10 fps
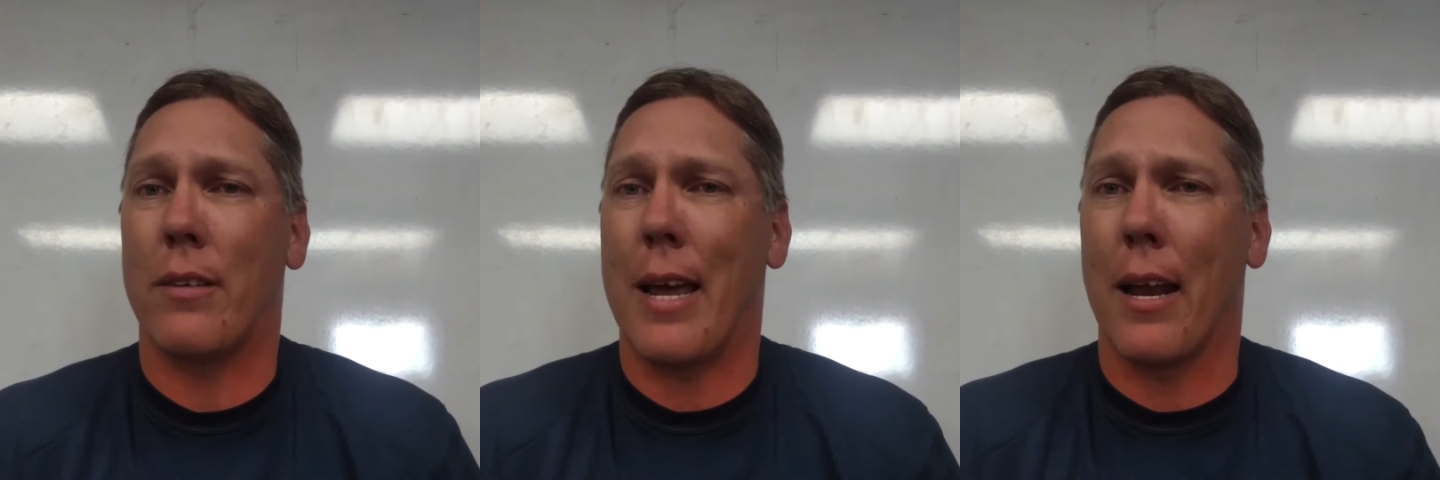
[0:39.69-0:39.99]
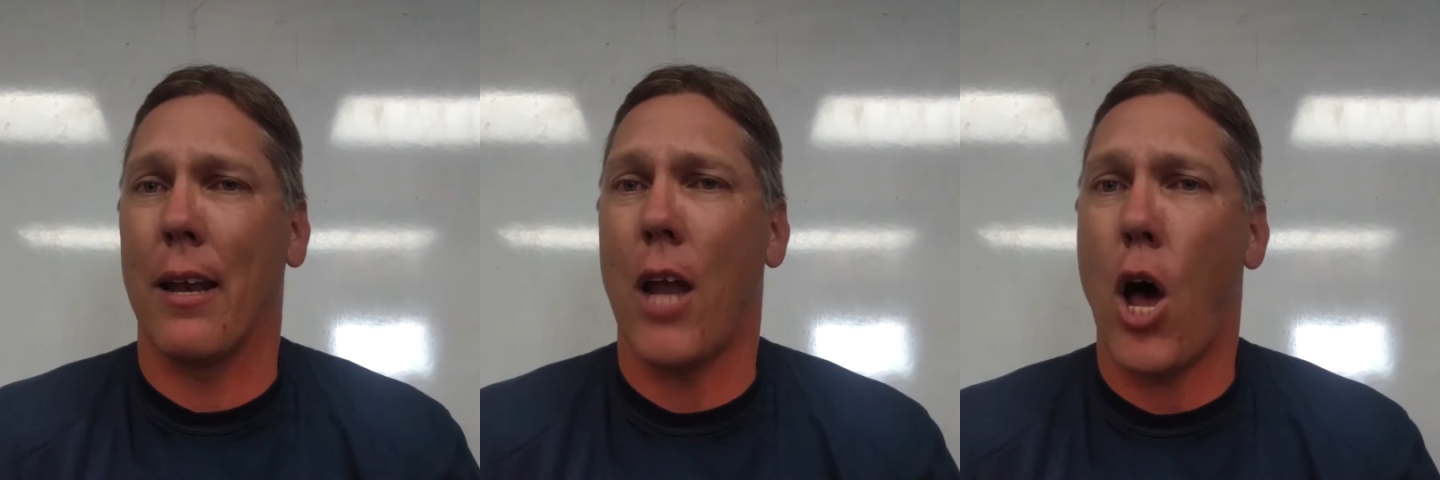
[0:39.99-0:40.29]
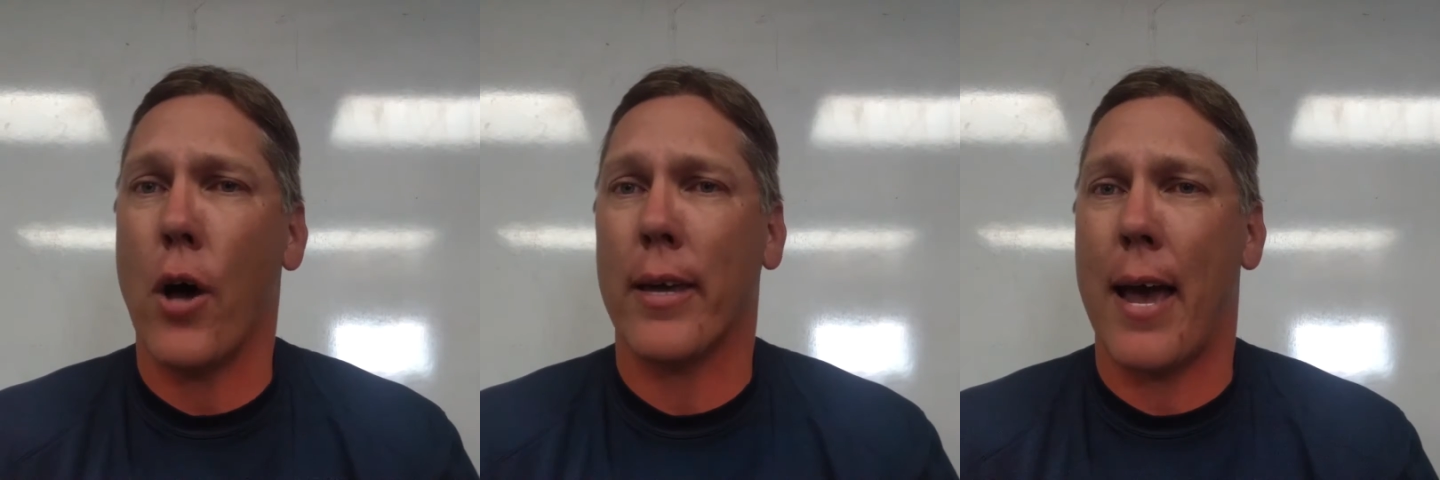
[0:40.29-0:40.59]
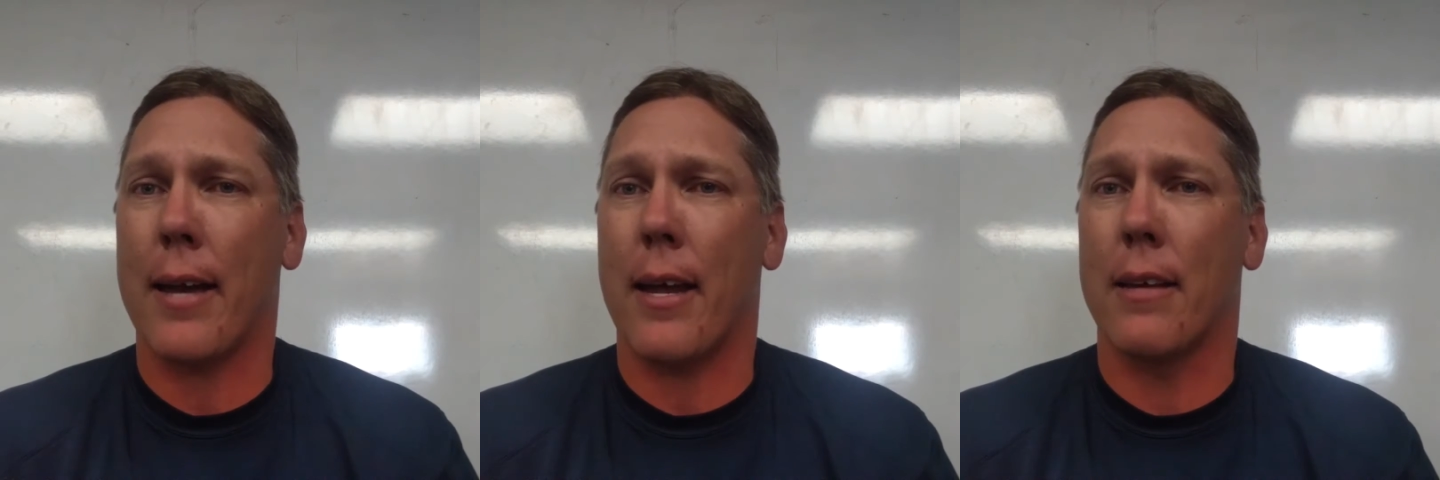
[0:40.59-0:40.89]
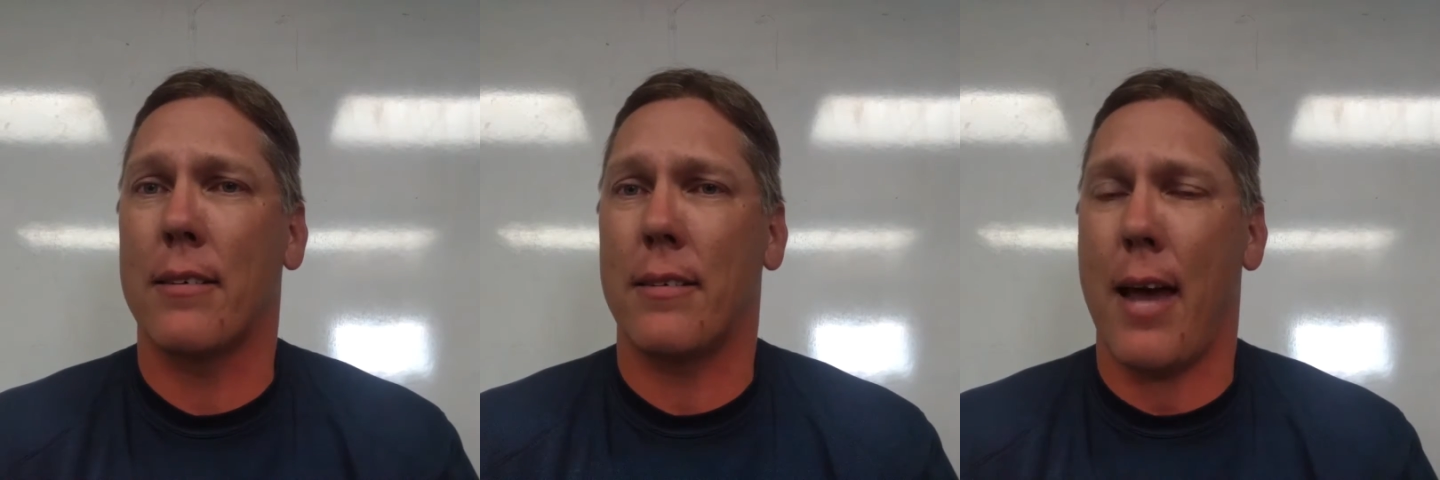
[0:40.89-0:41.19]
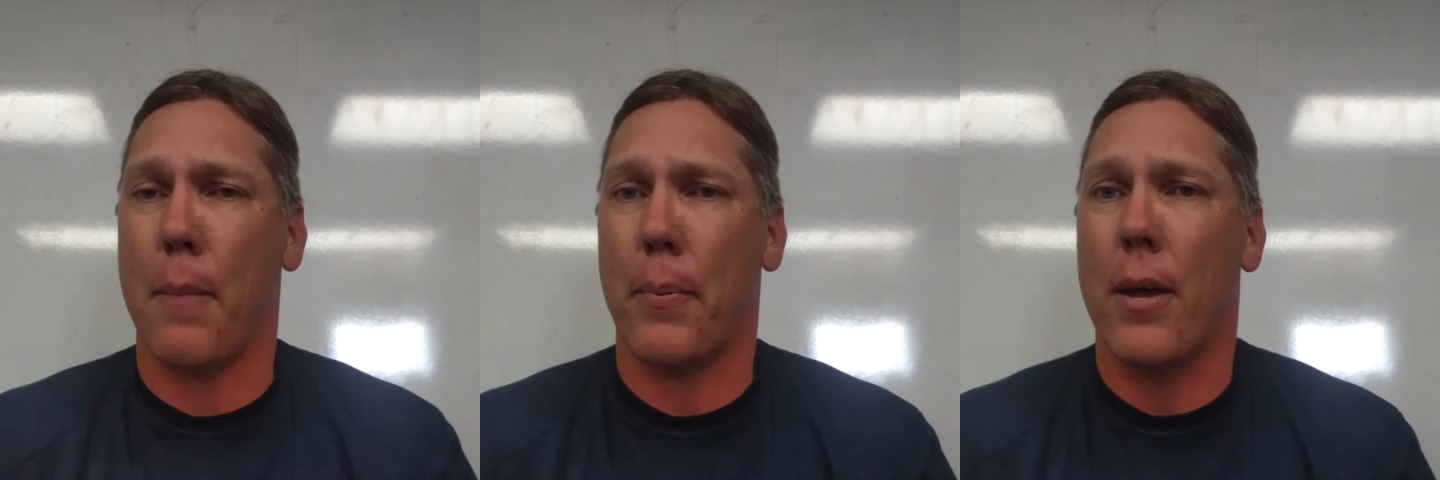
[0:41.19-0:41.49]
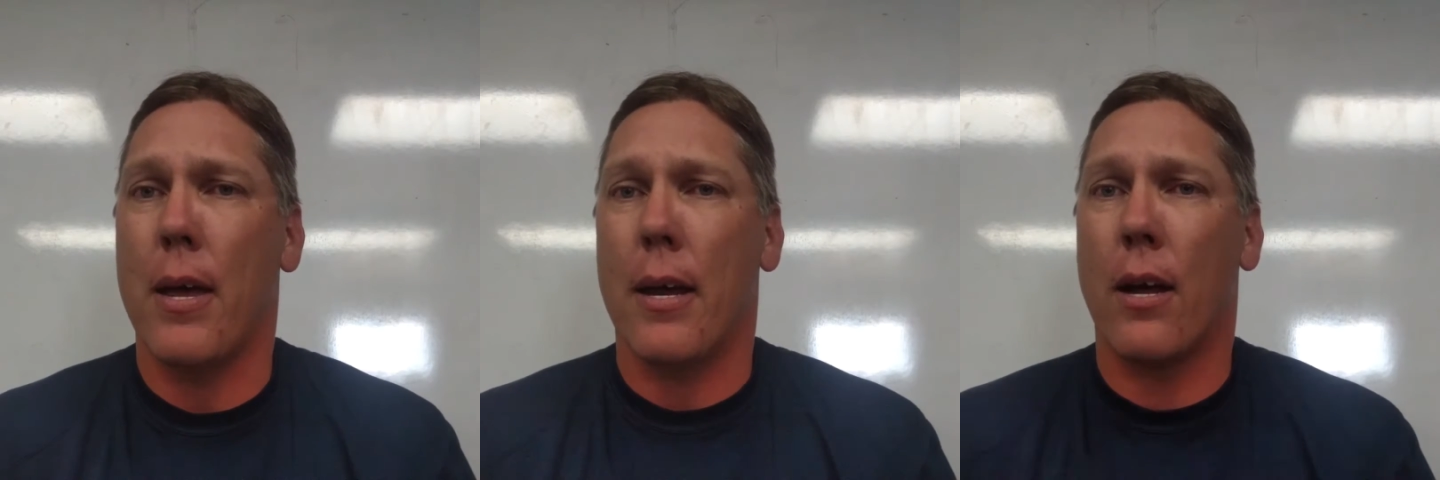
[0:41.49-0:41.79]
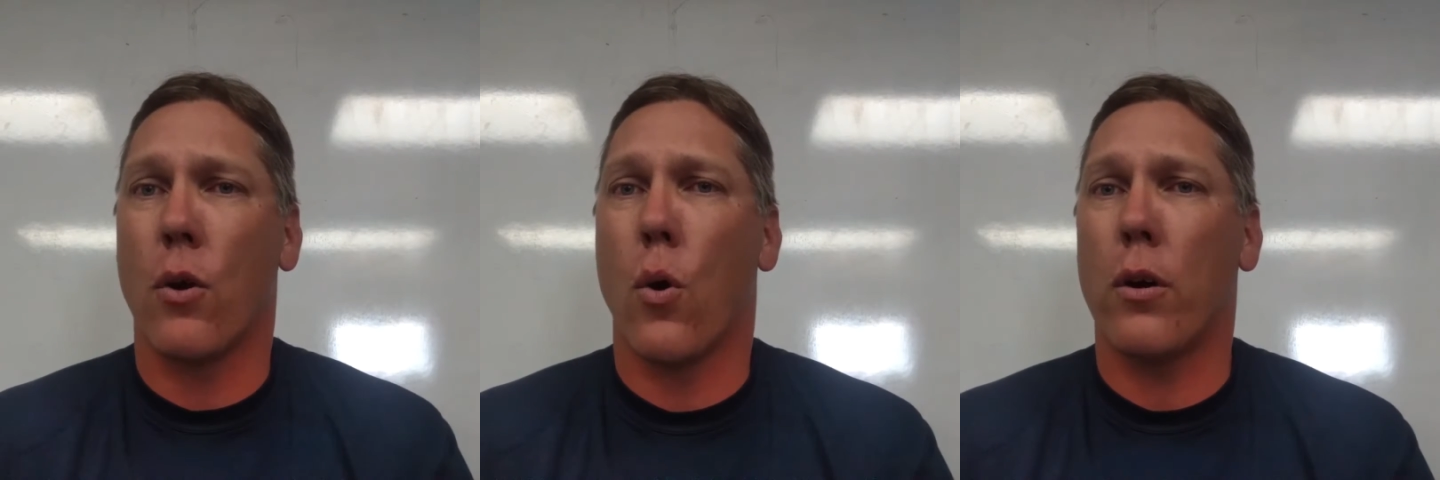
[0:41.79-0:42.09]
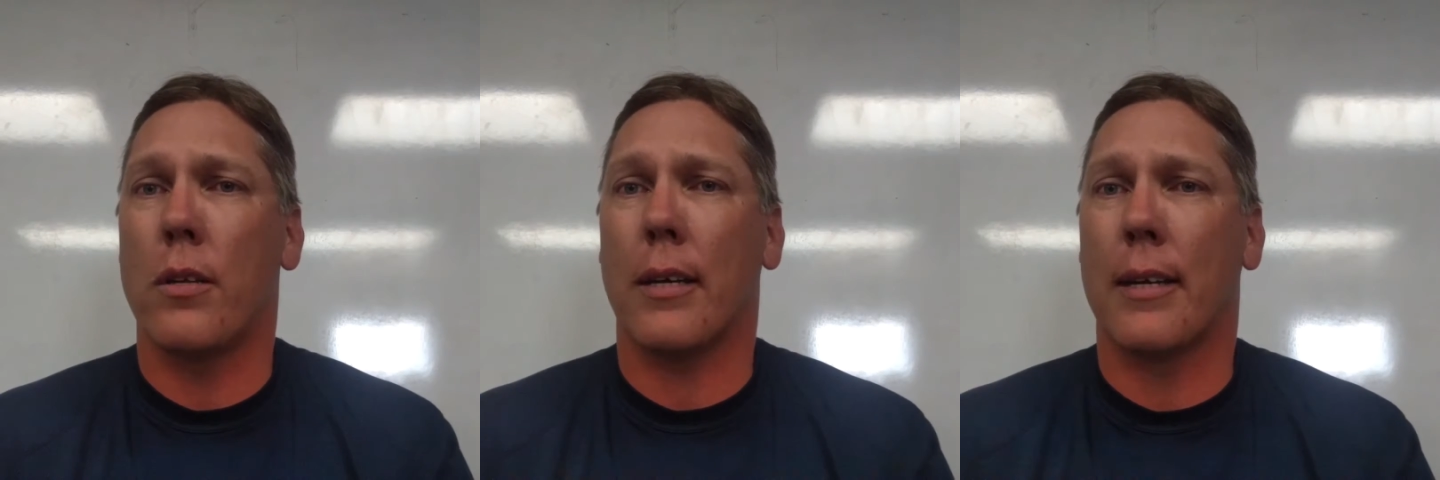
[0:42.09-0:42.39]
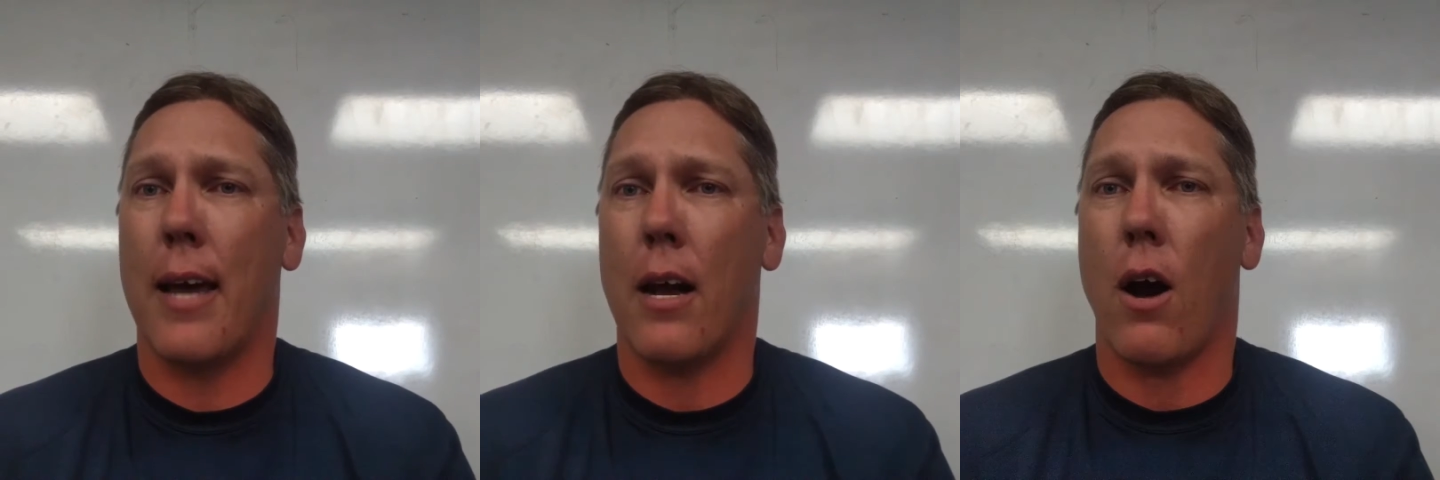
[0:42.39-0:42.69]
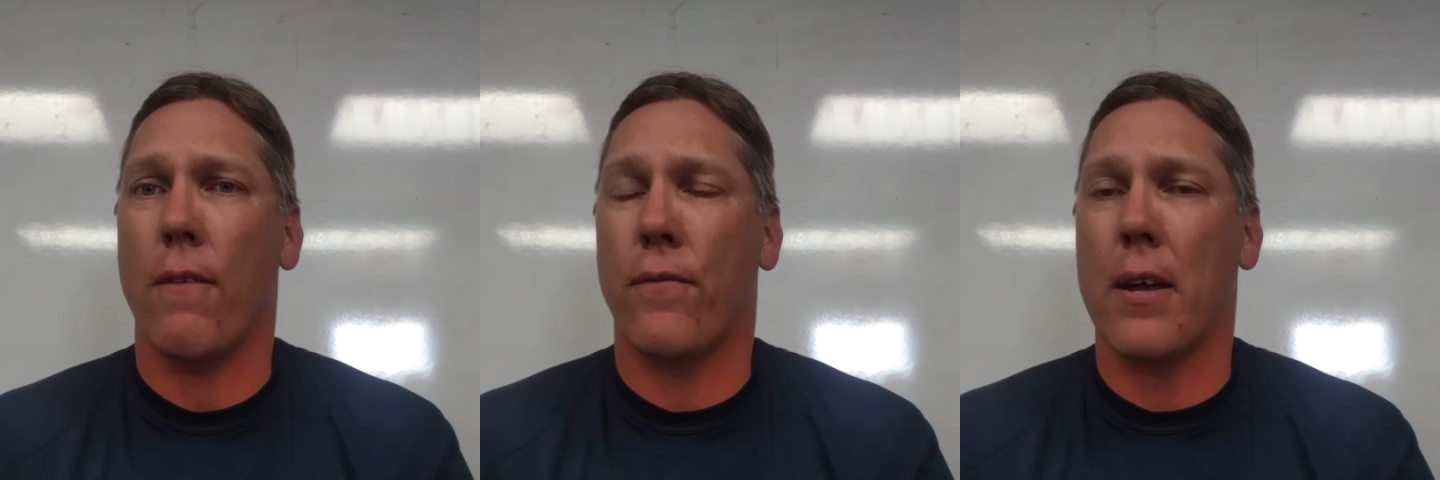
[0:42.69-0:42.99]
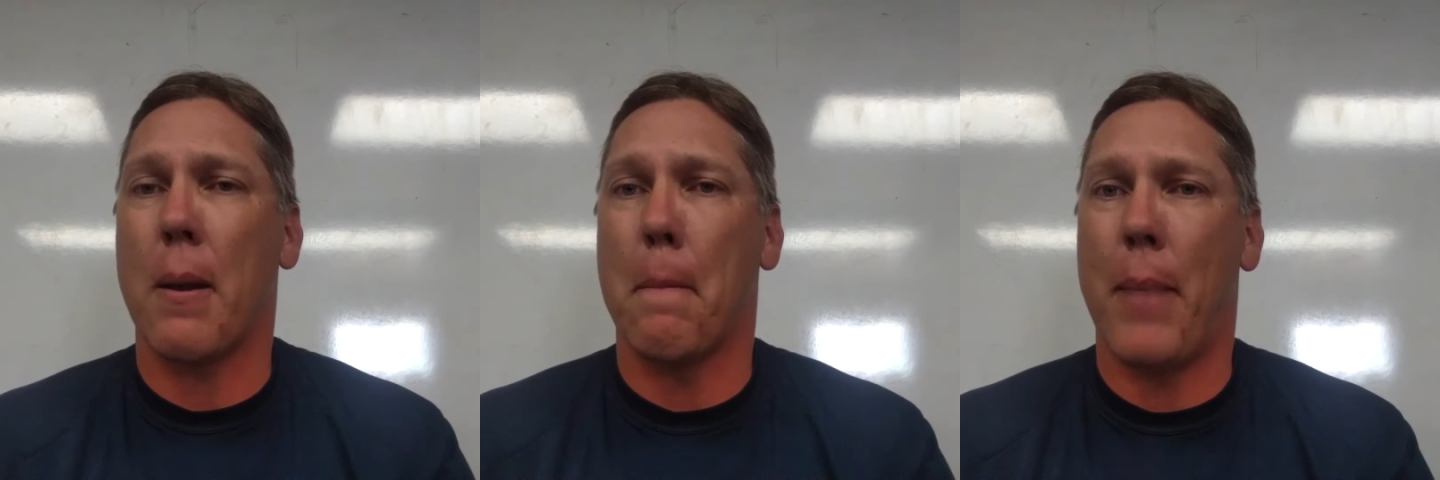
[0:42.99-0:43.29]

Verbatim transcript: to elongate a step in order to get our feet